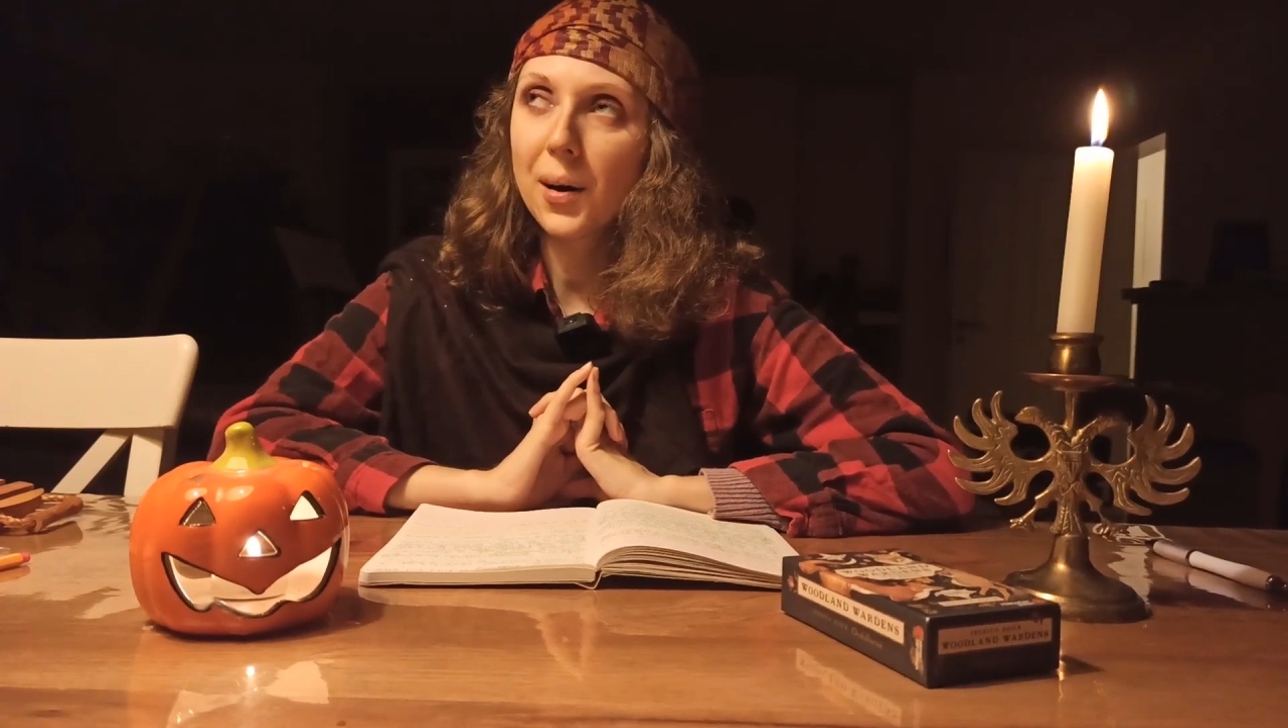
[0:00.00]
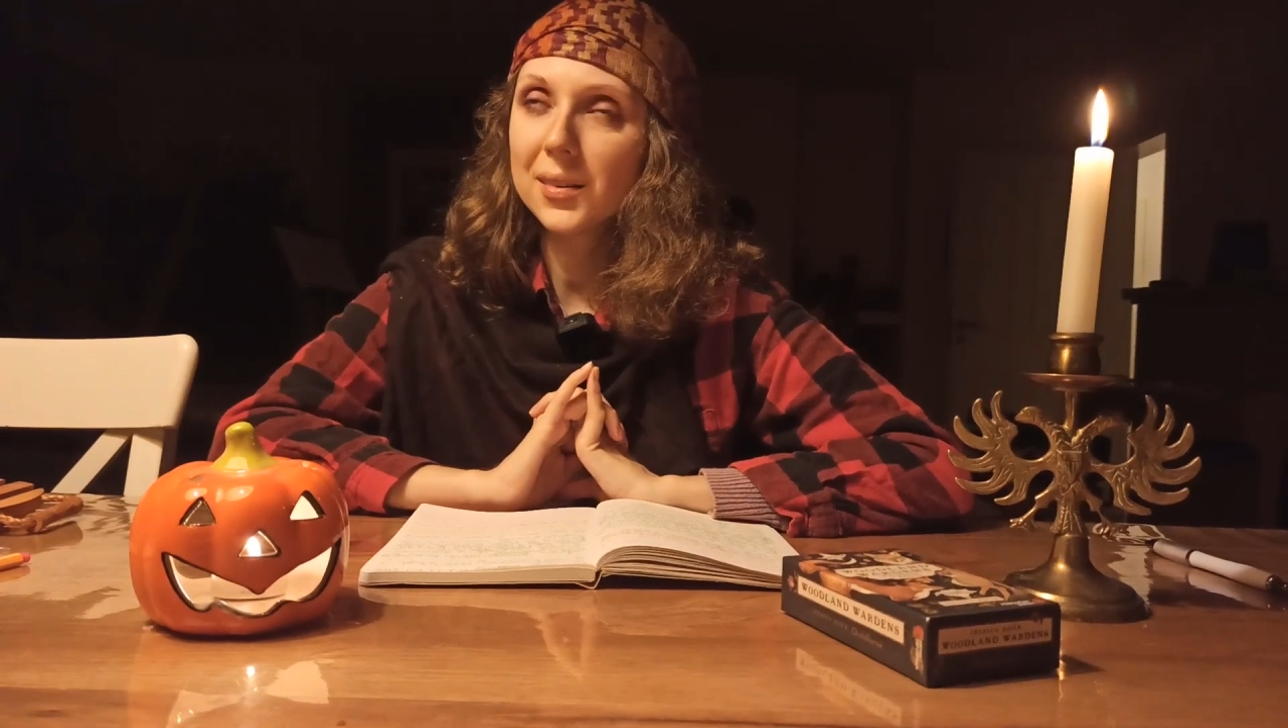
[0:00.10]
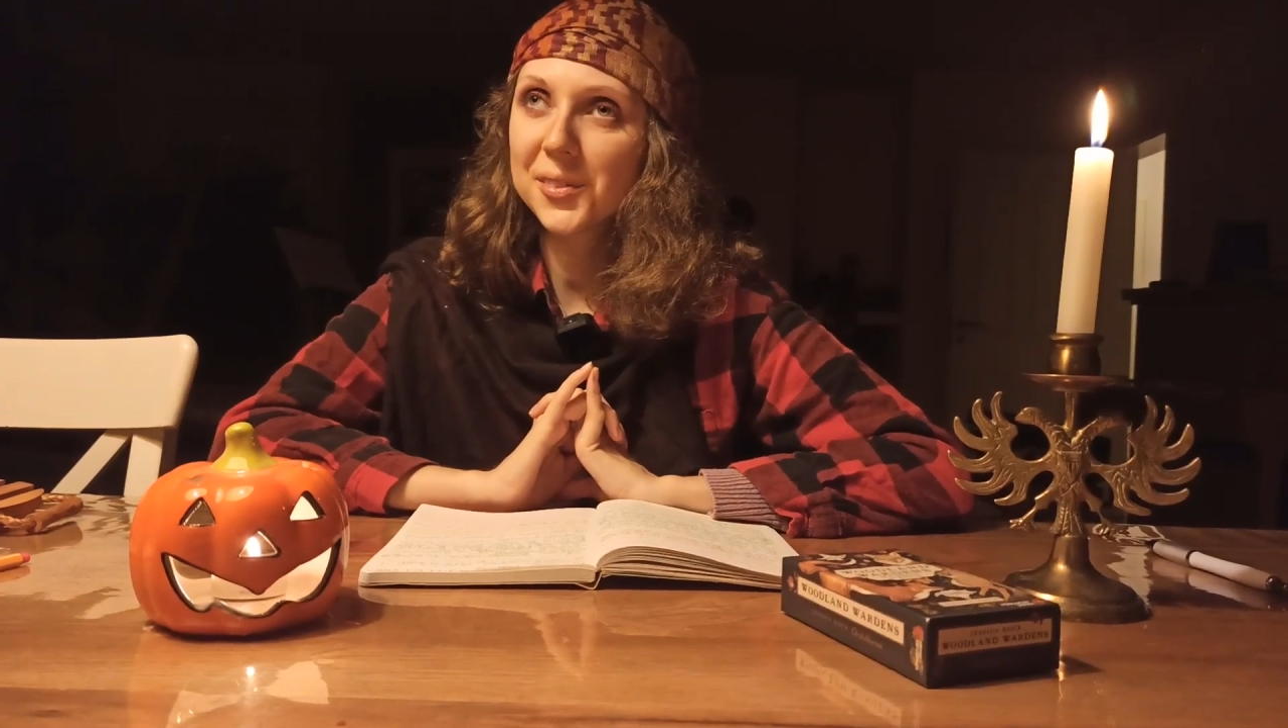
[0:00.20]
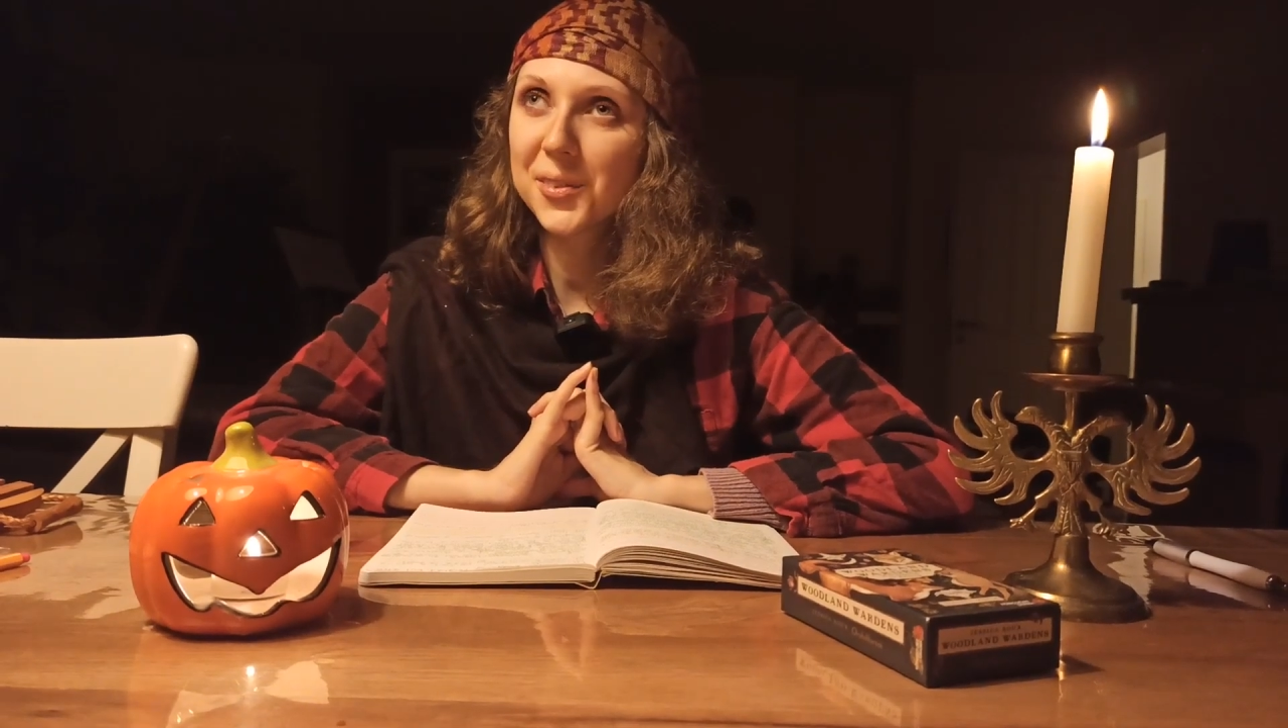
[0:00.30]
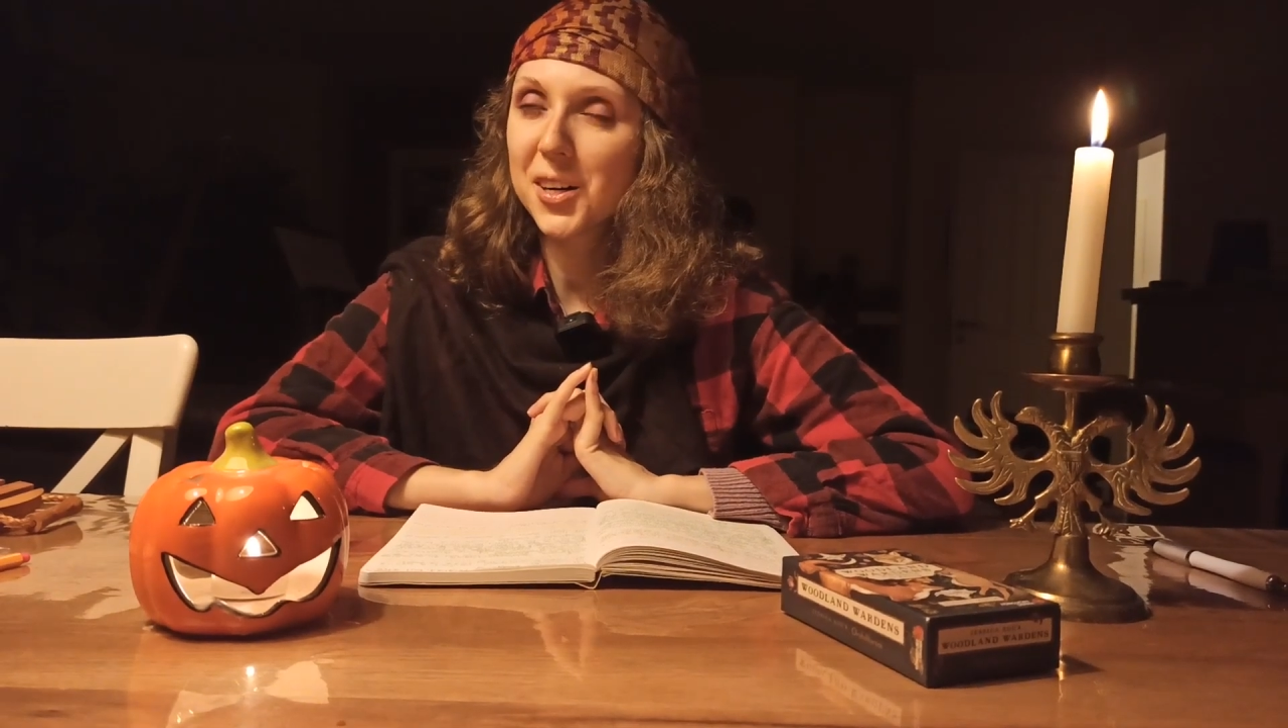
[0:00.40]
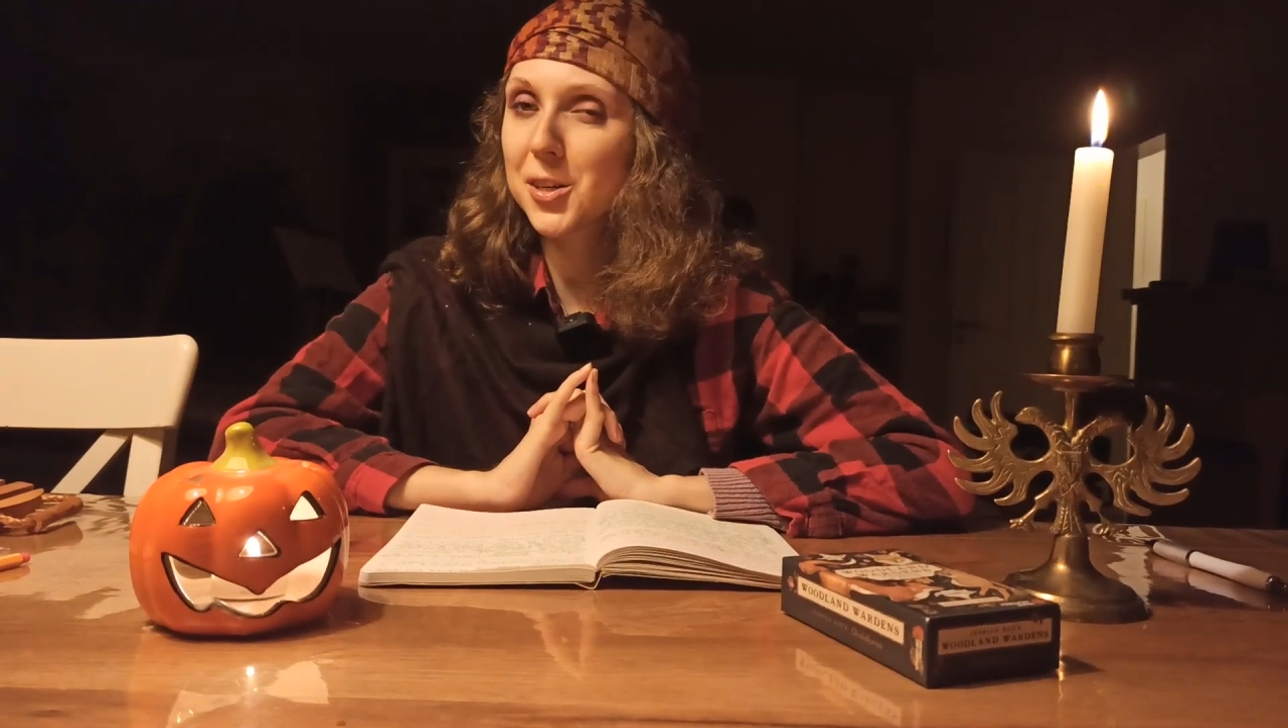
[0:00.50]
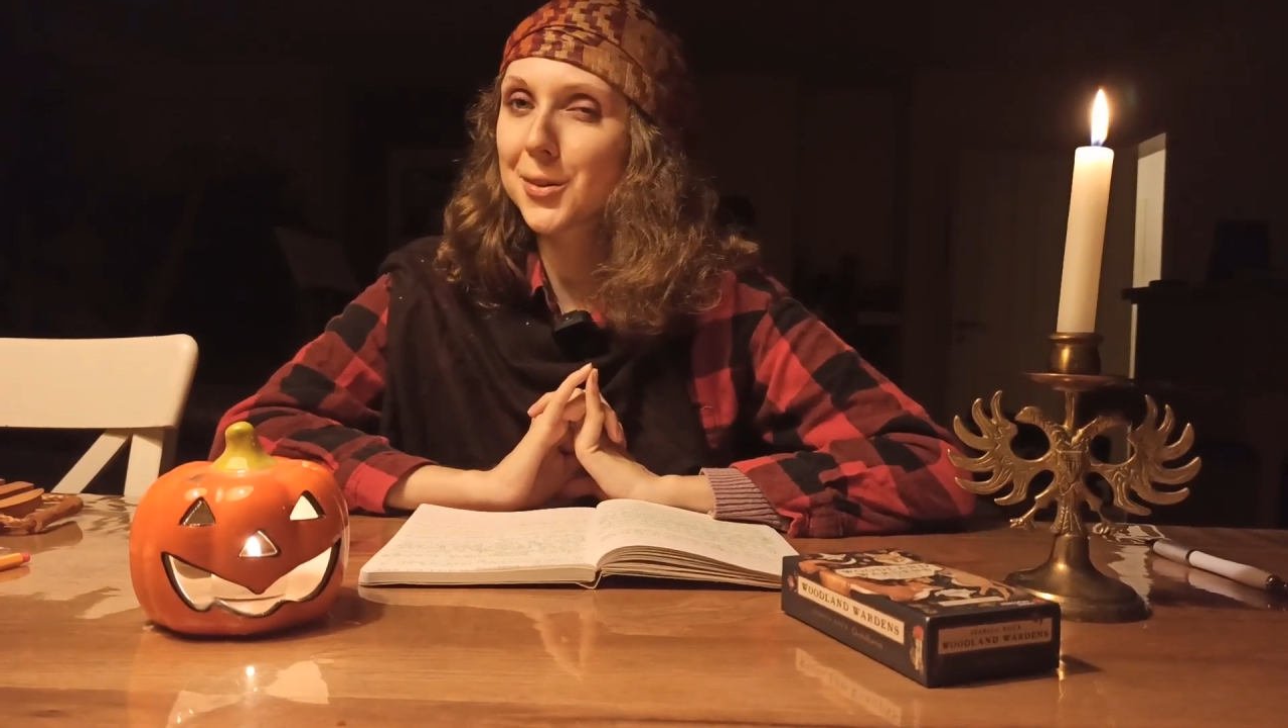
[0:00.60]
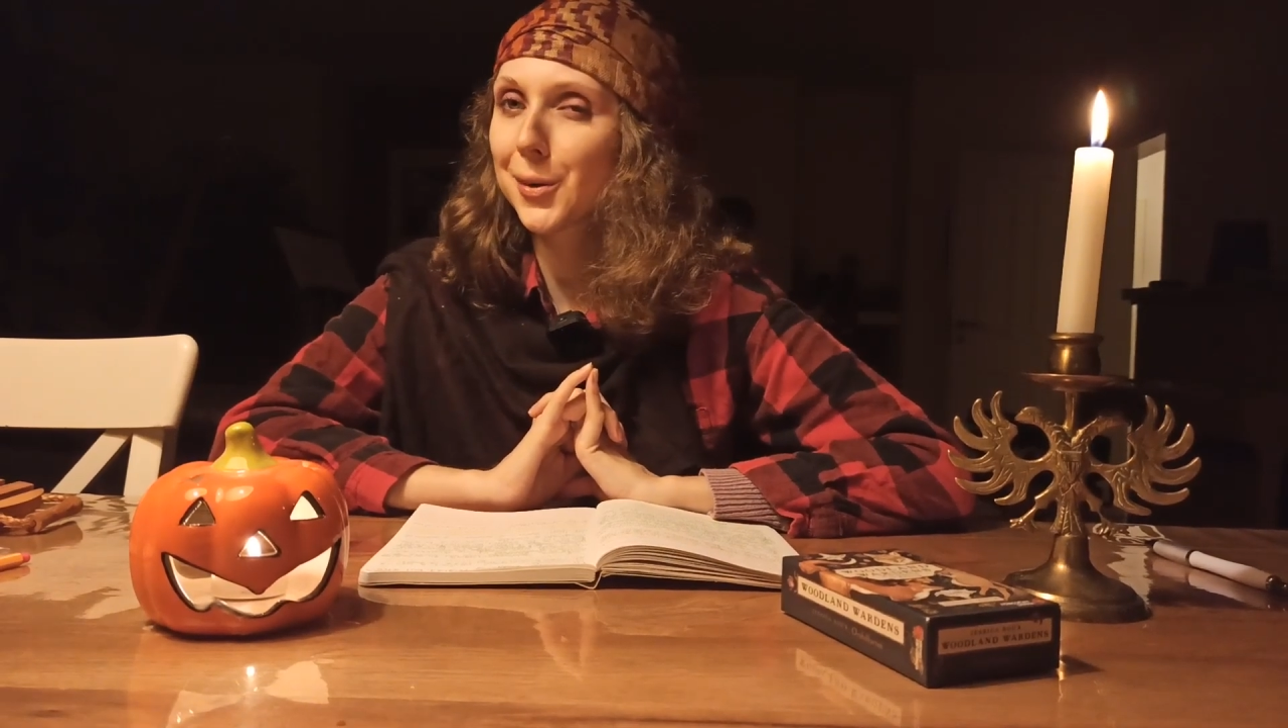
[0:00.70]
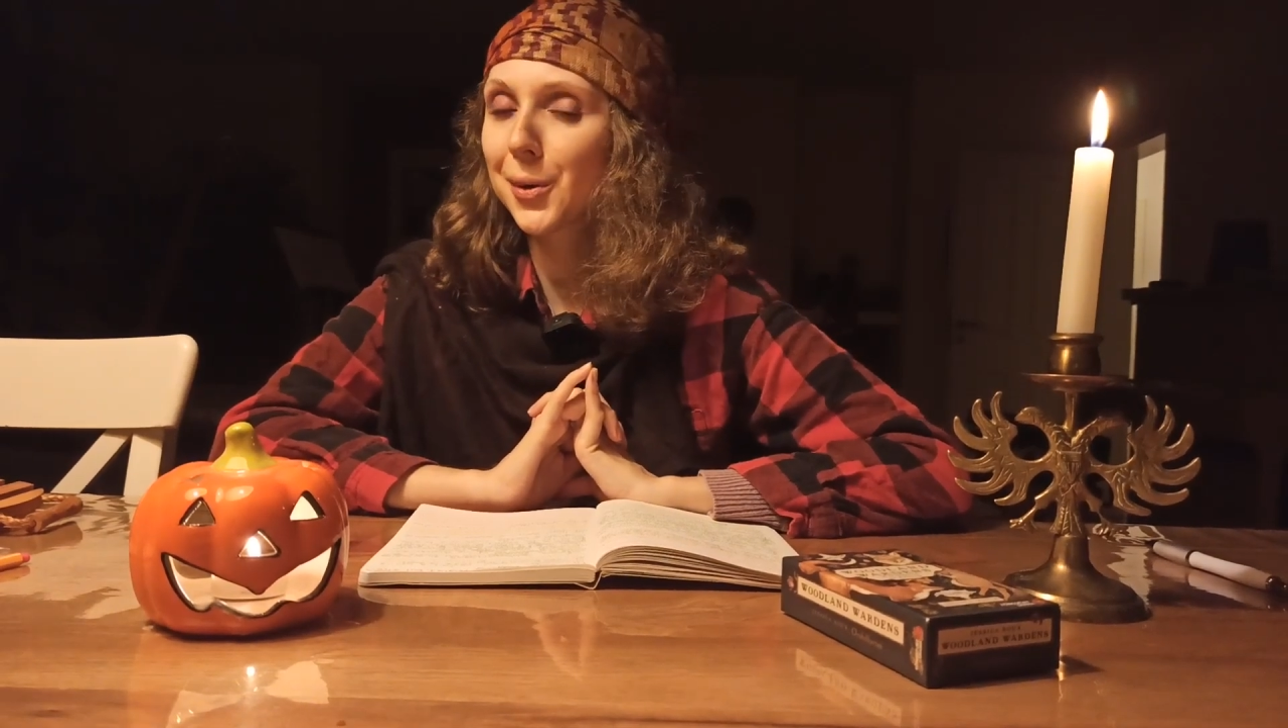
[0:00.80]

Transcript: one Russian